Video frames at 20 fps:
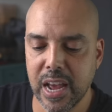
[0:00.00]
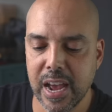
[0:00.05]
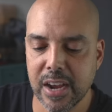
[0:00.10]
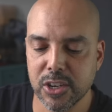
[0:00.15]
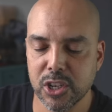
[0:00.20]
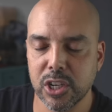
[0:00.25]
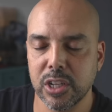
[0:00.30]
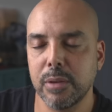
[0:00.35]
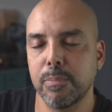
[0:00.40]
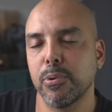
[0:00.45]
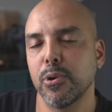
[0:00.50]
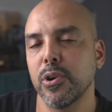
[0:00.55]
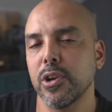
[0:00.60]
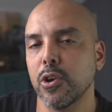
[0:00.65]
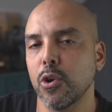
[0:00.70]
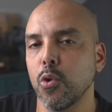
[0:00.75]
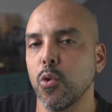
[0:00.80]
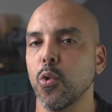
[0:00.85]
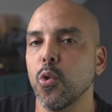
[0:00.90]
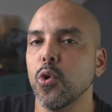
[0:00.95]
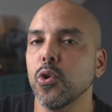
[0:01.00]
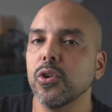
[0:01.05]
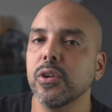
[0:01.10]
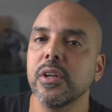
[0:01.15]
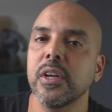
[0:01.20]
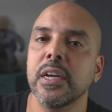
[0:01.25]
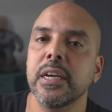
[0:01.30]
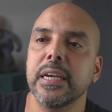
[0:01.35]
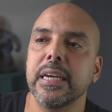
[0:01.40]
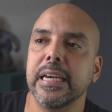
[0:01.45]
actually pretty cool.
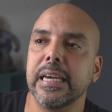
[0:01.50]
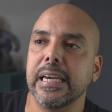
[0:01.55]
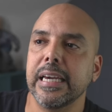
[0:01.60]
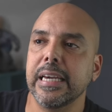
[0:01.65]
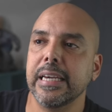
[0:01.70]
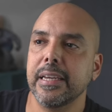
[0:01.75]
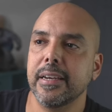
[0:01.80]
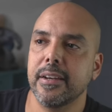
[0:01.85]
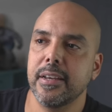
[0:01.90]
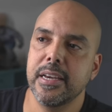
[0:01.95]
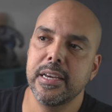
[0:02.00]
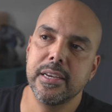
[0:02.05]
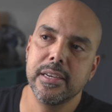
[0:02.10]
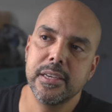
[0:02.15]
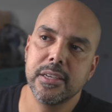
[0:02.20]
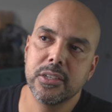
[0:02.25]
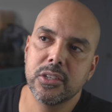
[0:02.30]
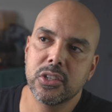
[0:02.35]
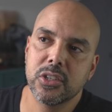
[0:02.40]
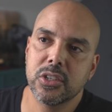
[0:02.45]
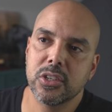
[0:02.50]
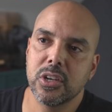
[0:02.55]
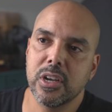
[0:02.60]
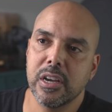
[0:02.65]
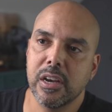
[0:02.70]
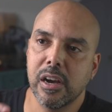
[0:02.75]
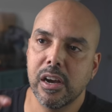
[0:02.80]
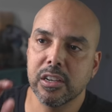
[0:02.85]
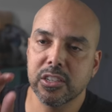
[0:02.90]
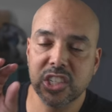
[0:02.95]
It is
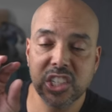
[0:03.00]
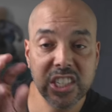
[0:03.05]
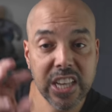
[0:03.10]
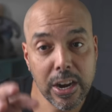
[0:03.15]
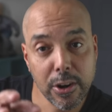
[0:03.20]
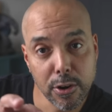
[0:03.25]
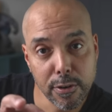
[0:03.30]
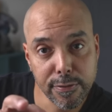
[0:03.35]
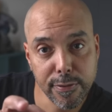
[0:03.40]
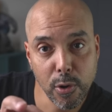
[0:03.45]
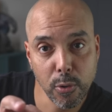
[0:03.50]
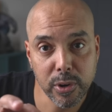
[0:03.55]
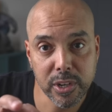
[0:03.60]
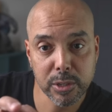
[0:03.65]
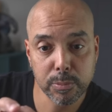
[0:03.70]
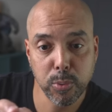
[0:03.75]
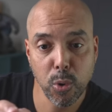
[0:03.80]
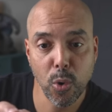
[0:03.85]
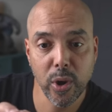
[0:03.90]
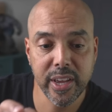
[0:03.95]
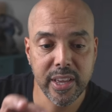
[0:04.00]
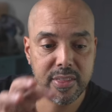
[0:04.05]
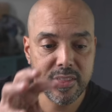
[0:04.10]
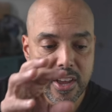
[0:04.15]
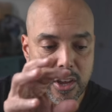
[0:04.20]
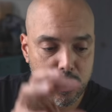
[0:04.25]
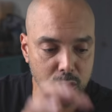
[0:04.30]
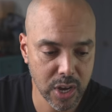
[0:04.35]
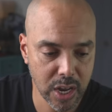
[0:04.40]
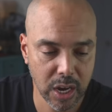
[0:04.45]
a center focus point
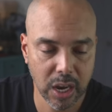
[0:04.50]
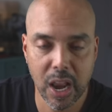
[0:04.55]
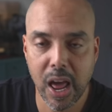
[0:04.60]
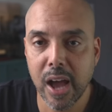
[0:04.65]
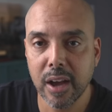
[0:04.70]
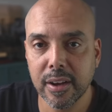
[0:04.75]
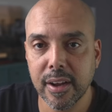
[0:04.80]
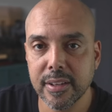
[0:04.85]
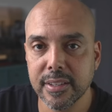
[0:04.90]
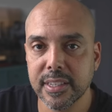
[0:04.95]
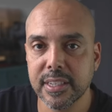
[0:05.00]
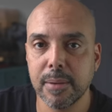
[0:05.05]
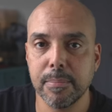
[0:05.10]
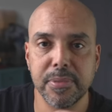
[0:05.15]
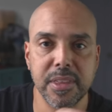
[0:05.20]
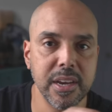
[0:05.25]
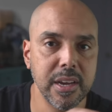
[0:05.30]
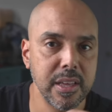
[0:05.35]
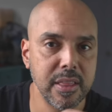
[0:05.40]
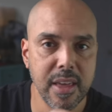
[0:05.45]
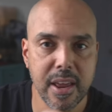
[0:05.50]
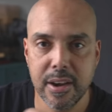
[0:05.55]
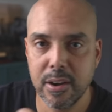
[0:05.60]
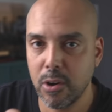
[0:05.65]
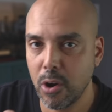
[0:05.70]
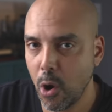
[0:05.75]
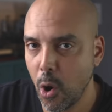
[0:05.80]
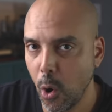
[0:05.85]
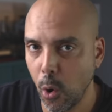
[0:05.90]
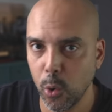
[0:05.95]
that you can lock on something and then
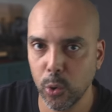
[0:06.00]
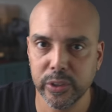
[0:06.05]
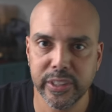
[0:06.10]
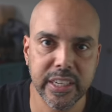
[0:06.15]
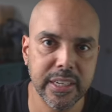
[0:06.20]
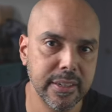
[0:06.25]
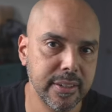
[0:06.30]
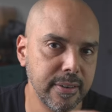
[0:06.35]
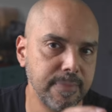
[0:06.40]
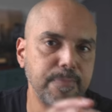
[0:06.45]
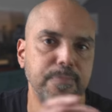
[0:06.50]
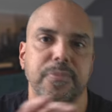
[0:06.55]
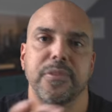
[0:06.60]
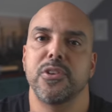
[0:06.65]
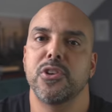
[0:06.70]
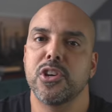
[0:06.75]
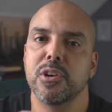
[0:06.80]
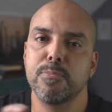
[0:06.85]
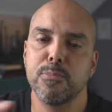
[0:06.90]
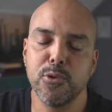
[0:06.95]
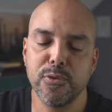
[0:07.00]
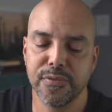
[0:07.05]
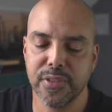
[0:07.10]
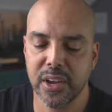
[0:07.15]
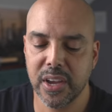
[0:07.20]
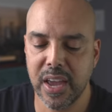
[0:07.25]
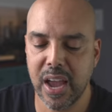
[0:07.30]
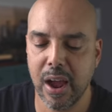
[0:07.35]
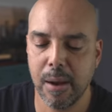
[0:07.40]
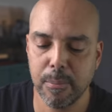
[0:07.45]
hold it, and you can move the
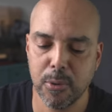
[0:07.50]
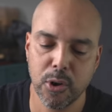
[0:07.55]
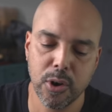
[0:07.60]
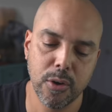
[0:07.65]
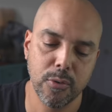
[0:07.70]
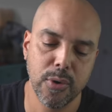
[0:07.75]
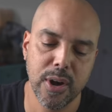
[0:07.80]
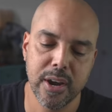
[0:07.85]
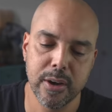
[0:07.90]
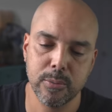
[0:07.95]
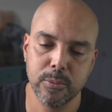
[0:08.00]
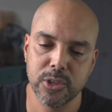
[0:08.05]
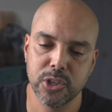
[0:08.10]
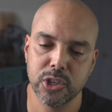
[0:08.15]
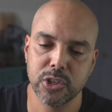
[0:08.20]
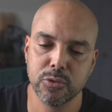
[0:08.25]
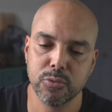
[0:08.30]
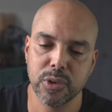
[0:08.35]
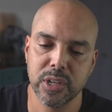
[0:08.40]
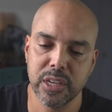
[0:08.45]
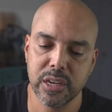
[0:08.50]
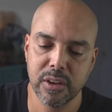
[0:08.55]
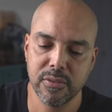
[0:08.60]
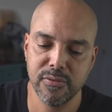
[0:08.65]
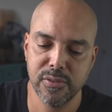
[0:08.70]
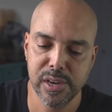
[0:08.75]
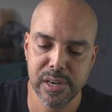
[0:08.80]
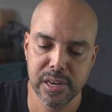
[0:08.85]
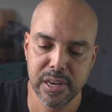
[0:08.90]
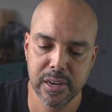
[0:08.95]
camera around, which is really
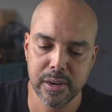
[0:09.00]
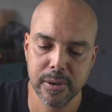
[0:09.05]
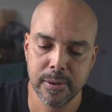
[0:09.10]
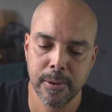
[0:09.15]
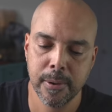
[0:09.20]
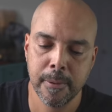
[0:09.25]
convenient.